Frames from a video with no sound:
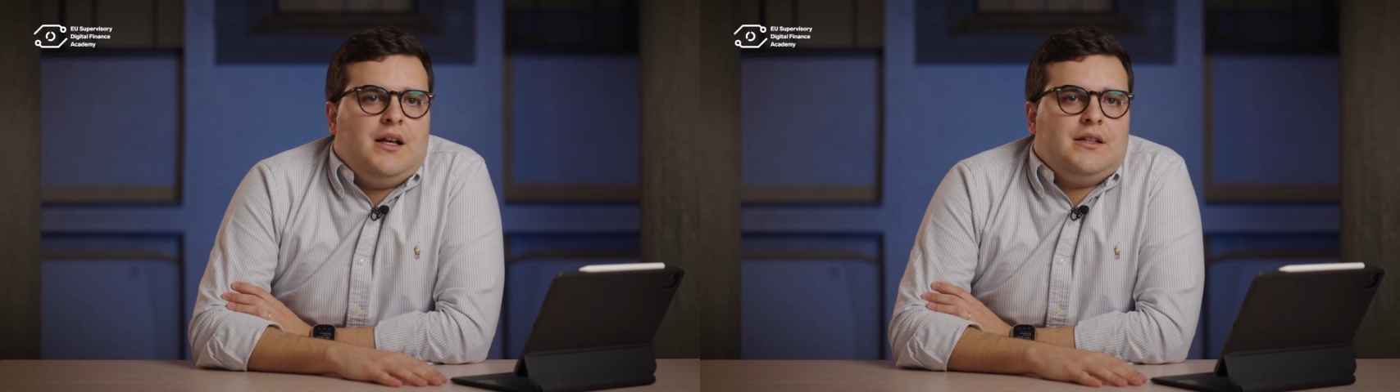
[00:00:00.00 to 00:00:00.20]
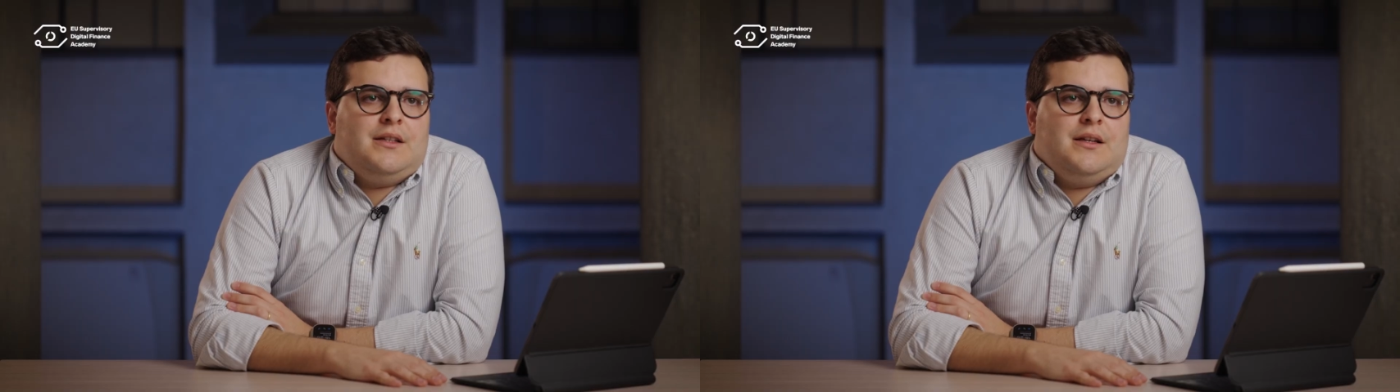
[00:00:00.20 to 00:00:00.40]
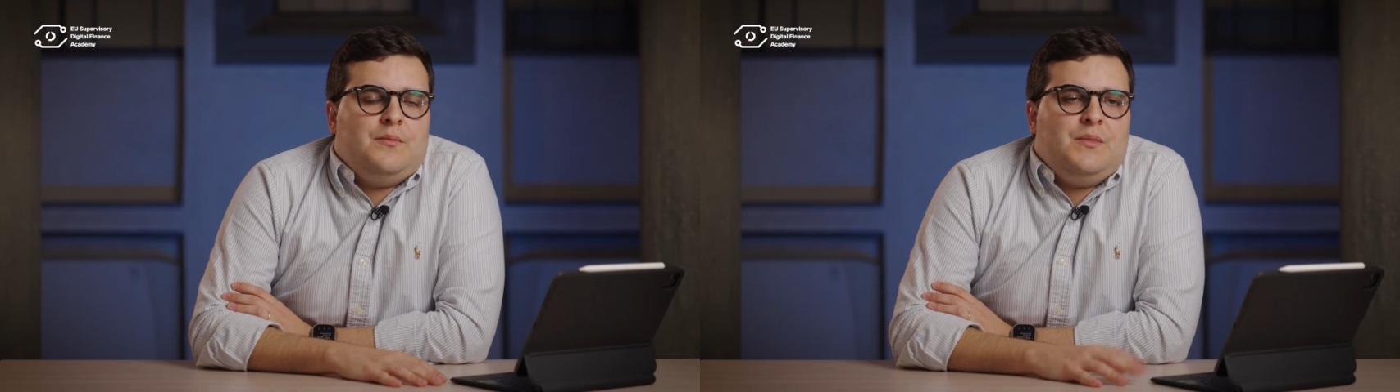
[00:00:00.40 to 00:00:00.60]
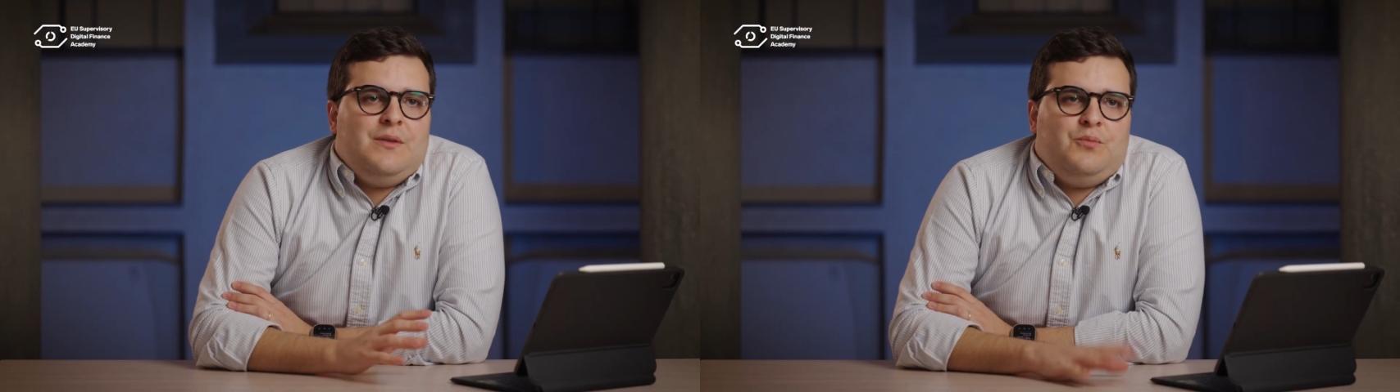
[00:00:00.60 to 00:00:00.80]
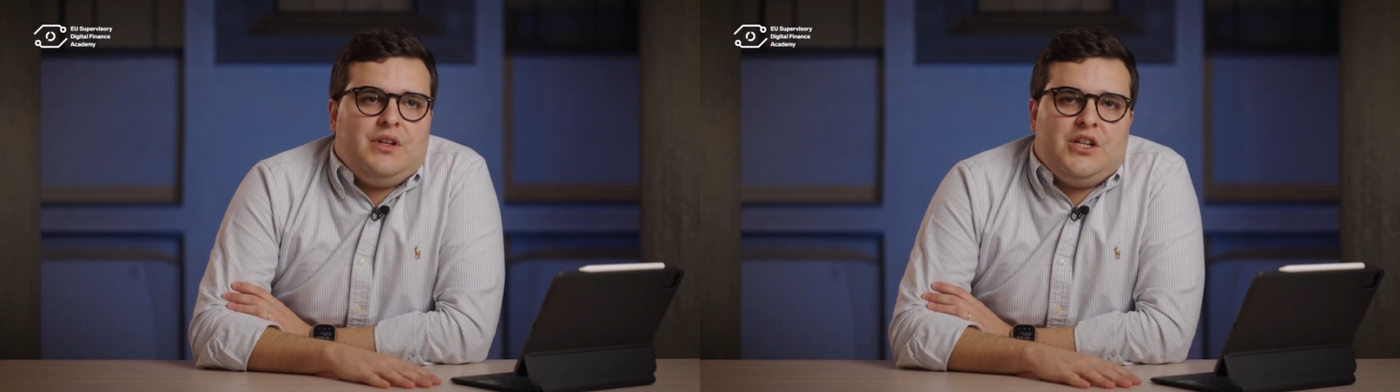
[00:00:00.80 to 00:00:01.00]
The
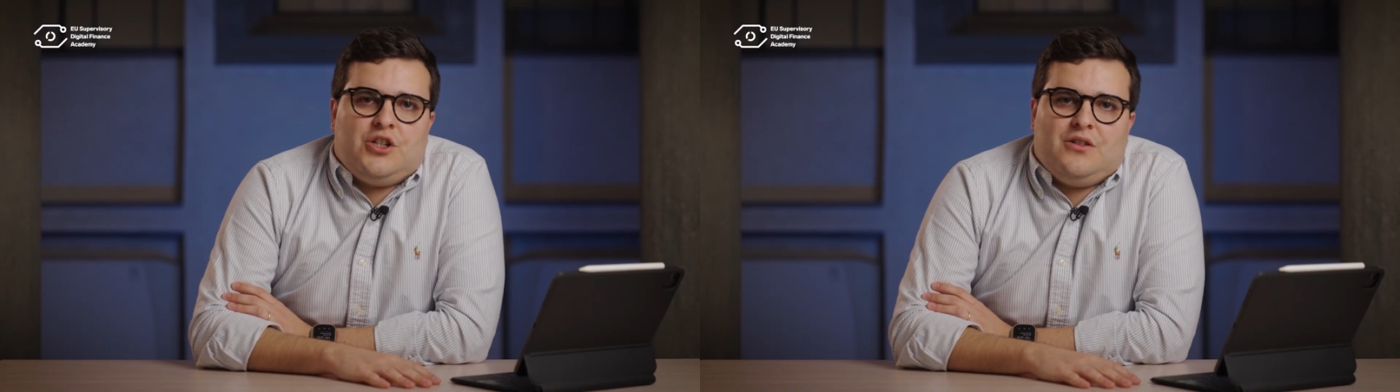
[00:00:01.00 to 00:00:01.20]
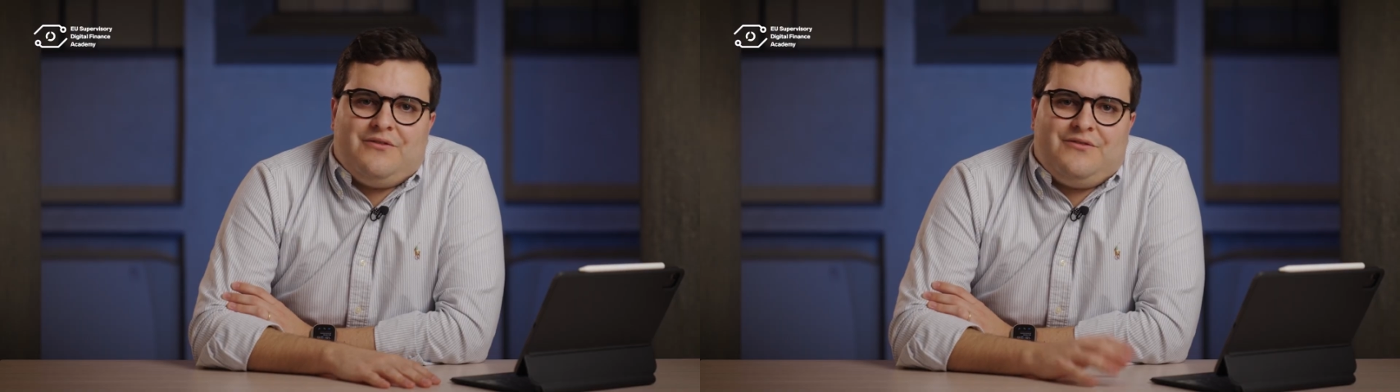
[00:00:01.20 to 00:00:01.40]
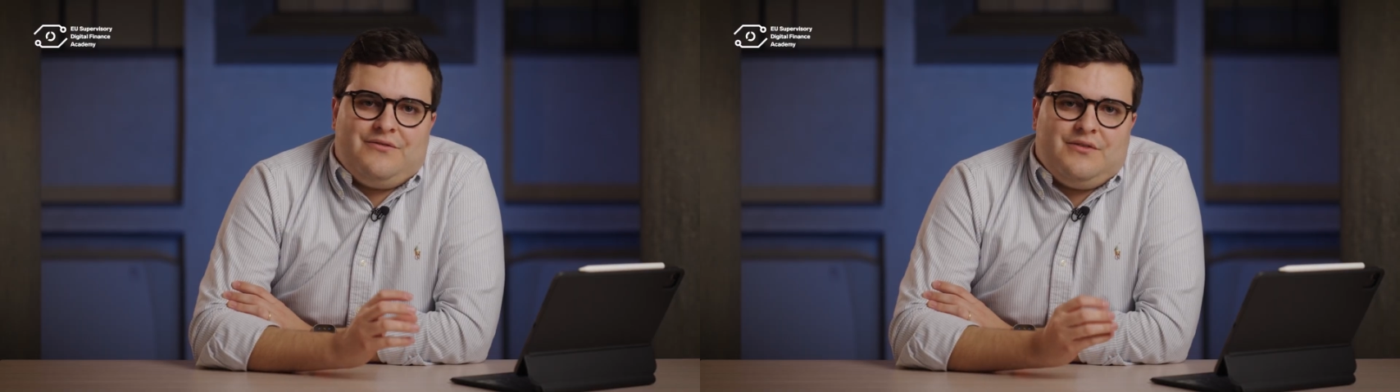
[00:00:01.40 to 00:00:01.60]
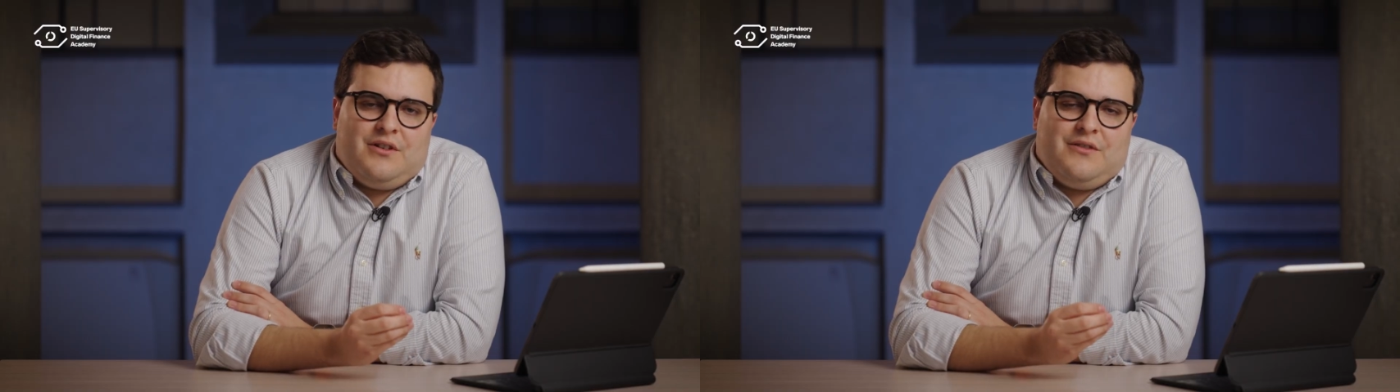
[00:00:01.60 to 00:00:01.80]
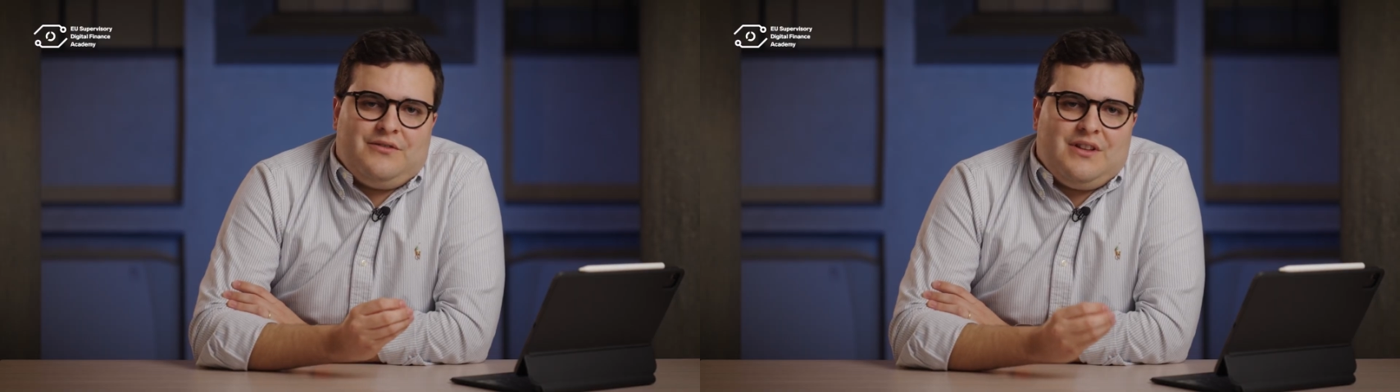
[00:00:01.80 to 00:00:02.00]
manipulation
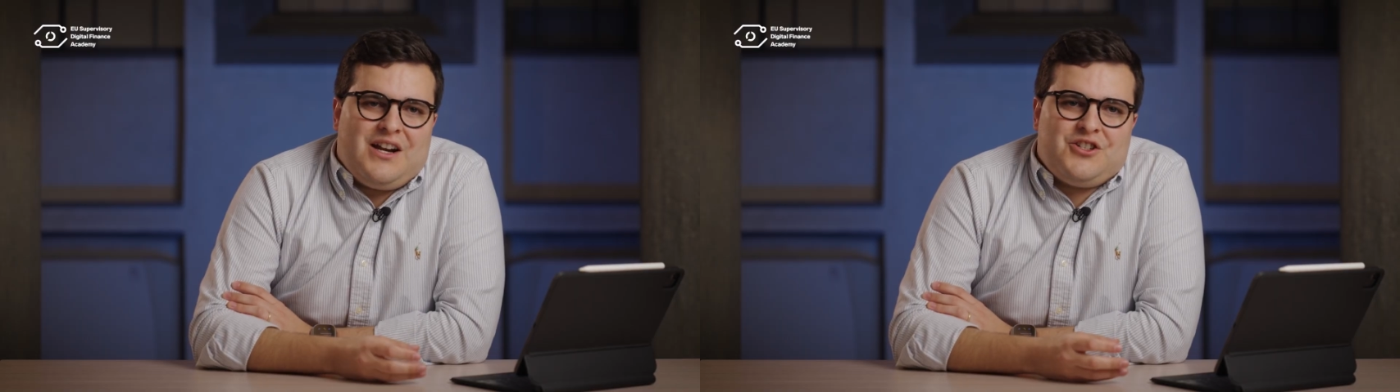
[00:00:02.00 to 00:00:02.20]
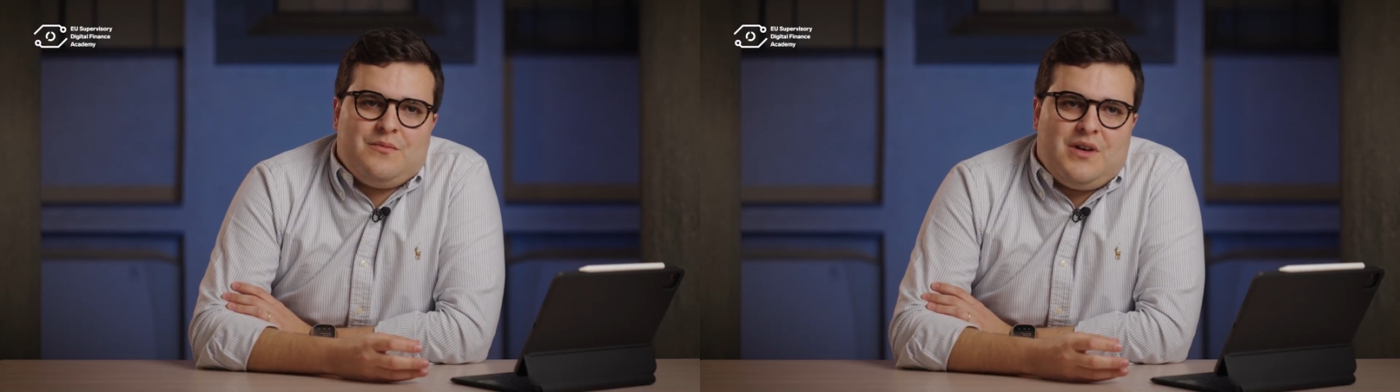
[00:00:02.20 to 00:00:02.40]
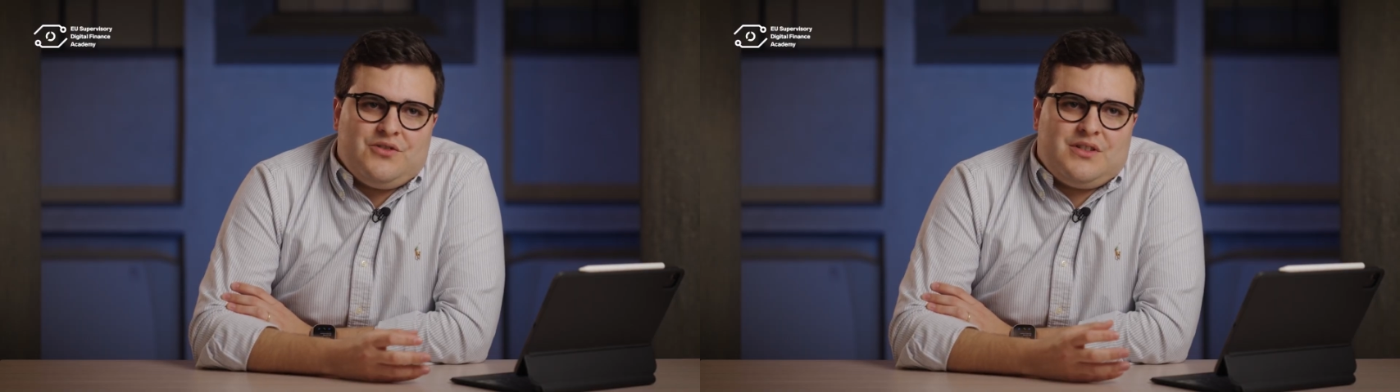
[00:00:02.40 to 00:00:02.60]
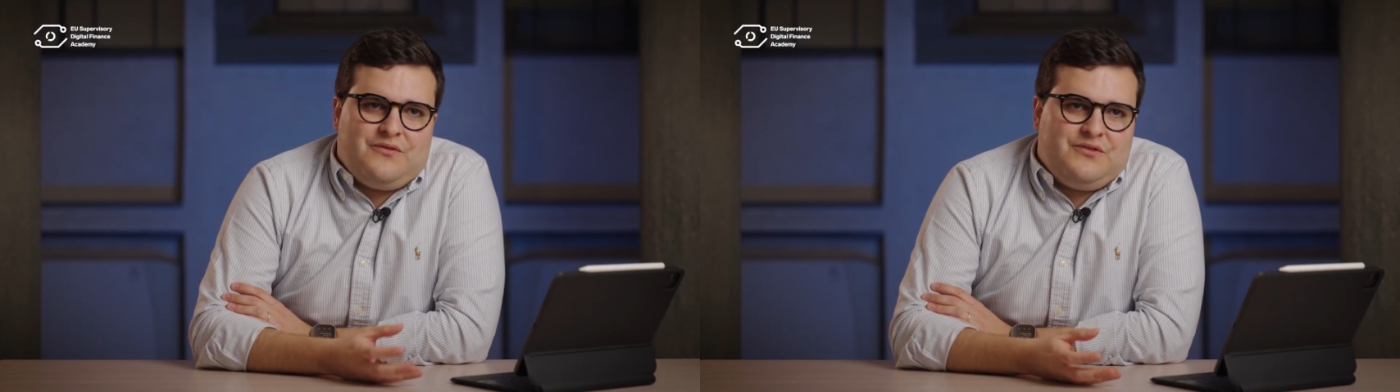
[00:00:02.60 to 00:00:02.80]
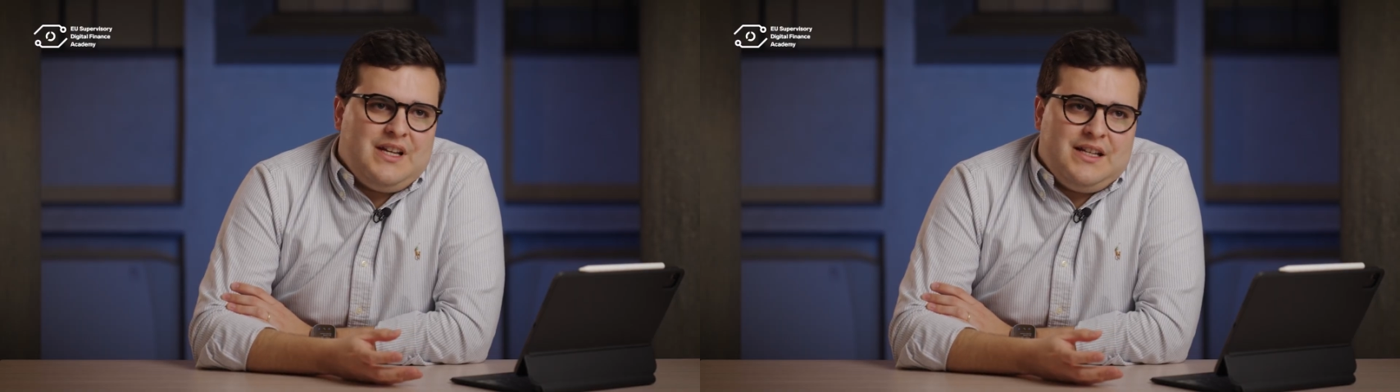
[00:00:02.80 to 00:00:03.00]
of large amounts
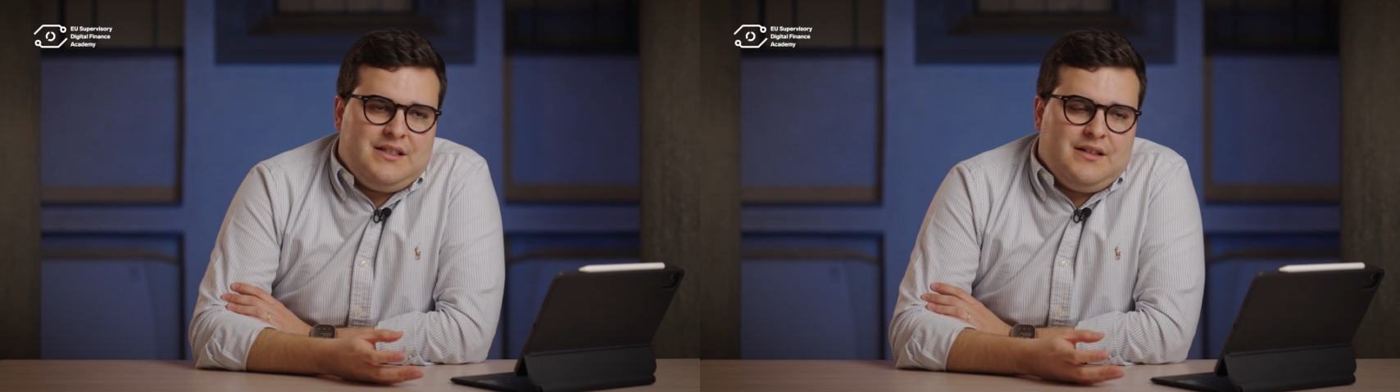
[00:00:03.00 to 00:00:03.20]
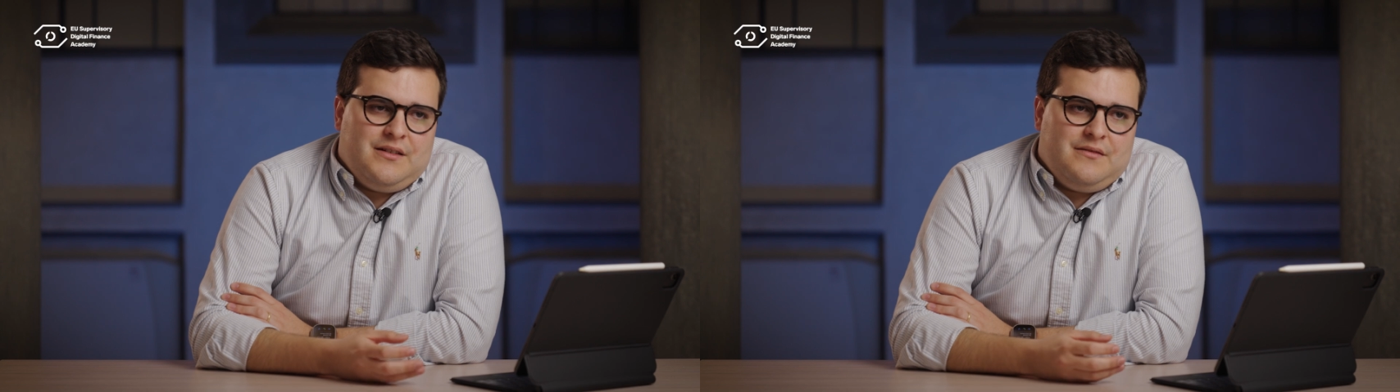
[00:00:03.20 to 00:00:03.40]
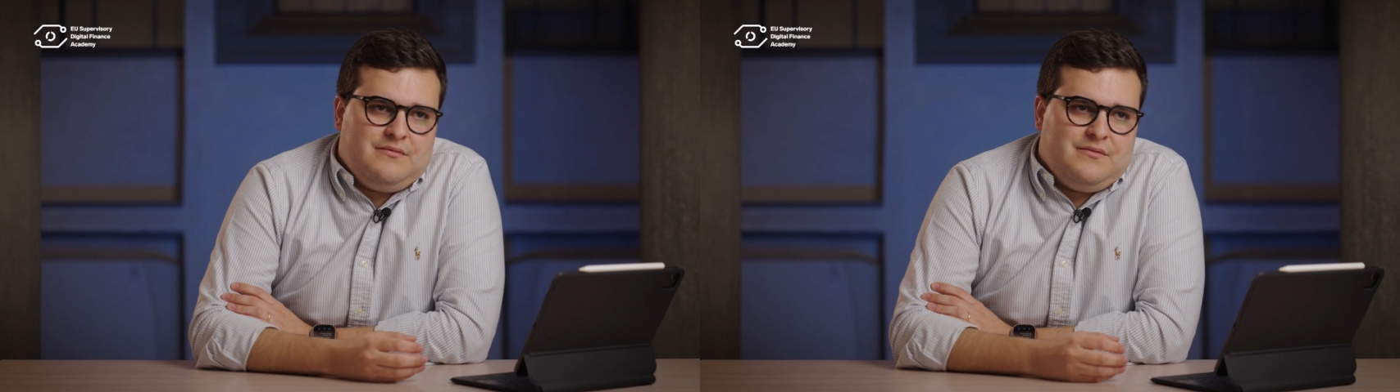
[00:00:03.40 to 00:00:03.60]
of data